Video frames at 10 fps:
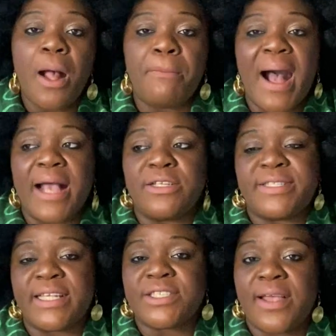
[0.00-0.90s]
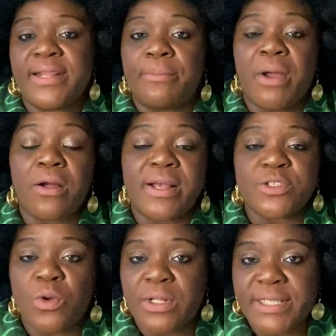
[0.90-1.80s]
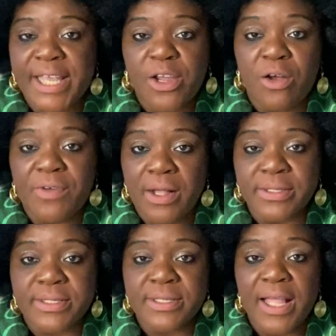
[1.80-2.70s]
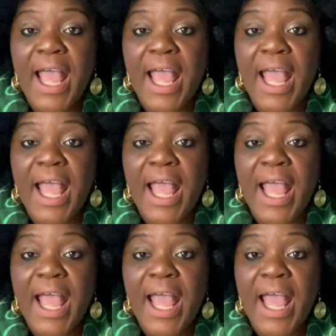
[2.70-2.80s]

My sister in America is going to take care of us.